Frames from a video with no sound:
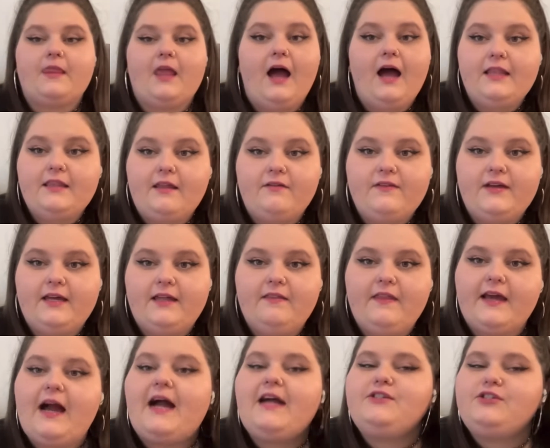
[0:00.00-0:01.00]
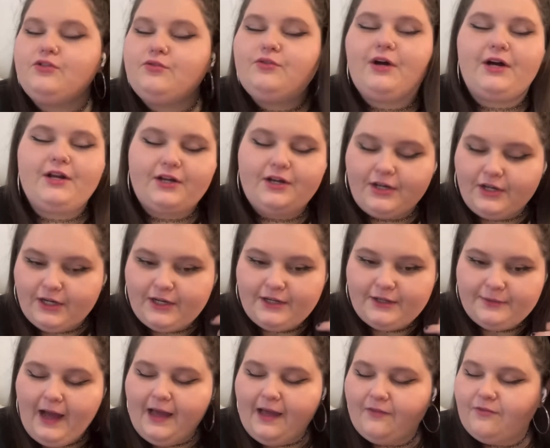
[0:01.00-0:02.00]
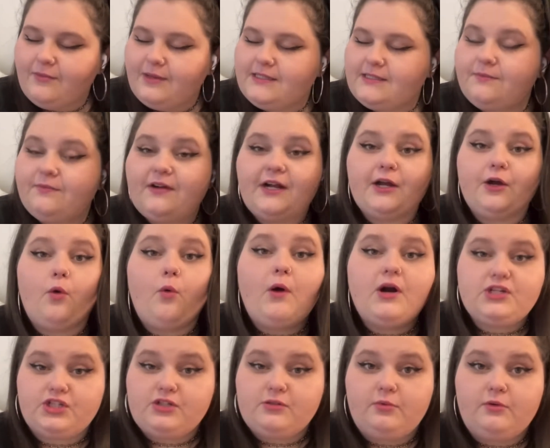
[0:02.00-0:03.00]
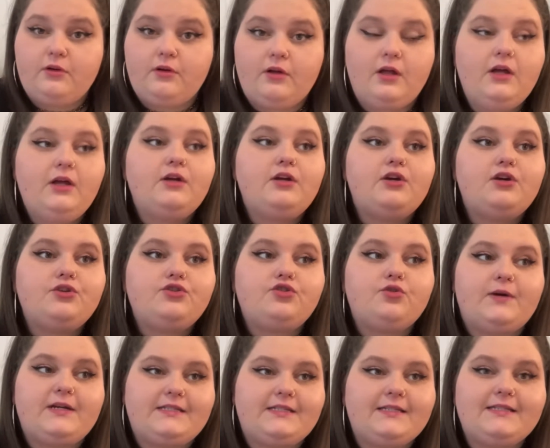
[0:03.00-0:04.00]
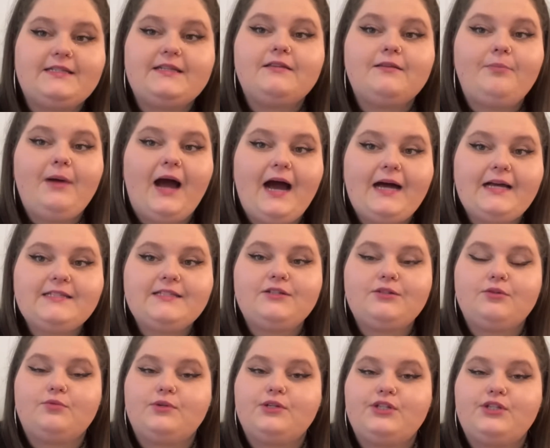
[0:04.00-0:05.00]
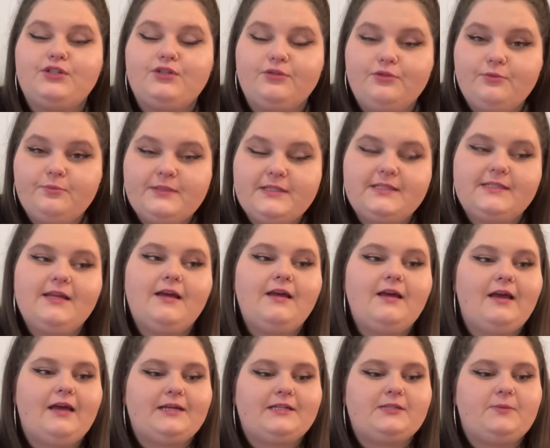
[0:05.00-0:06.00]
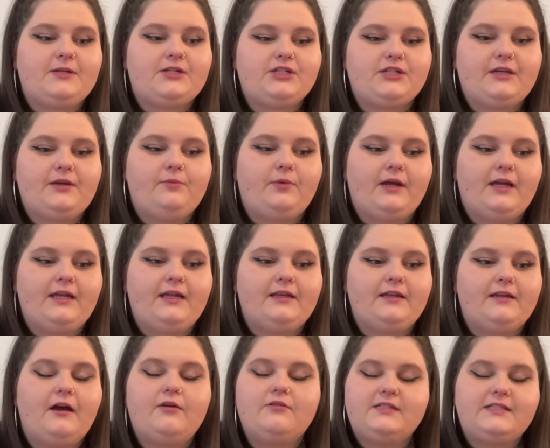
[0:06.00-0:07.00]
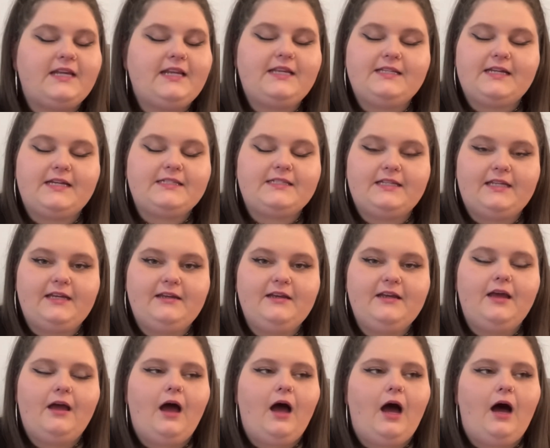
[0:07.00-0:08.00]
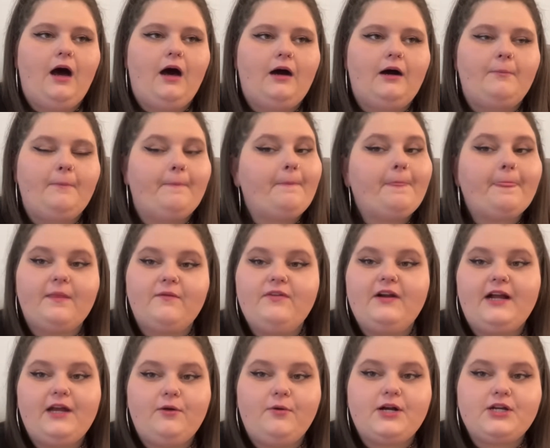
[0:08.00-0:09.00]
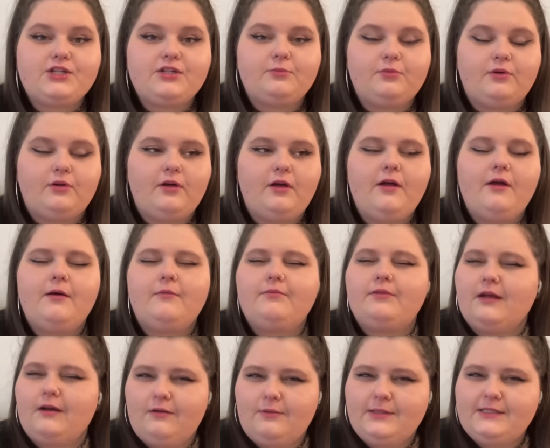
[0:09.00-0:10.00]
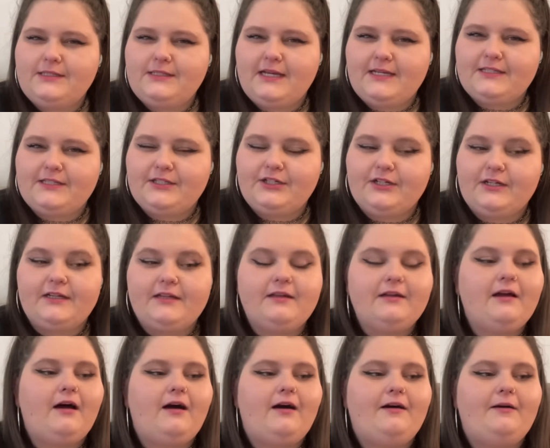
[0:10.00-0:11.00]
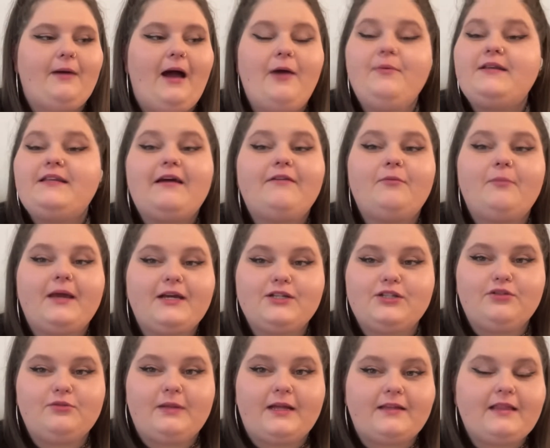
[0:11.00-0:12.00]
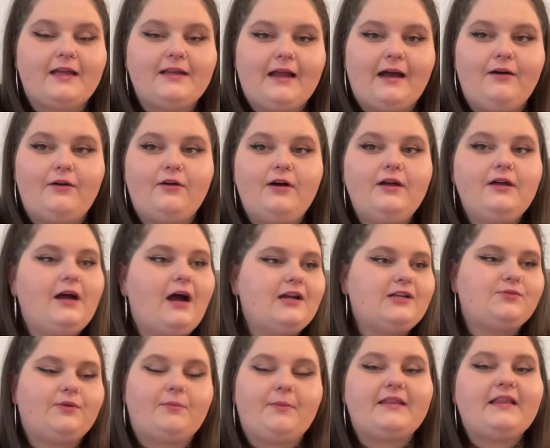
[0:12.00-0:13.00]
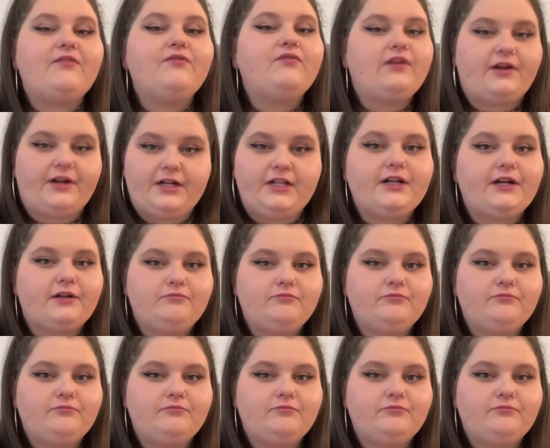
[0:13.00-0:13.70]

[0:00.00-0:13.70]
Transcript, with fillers: I love it. Like, I do know how to cook. I have made some very questionable choices in the past with soups, especially when I was dating Destiny. Um, very questionable. They always tasted good. Um, I would never make a soup like that now. I just want to make that very clear.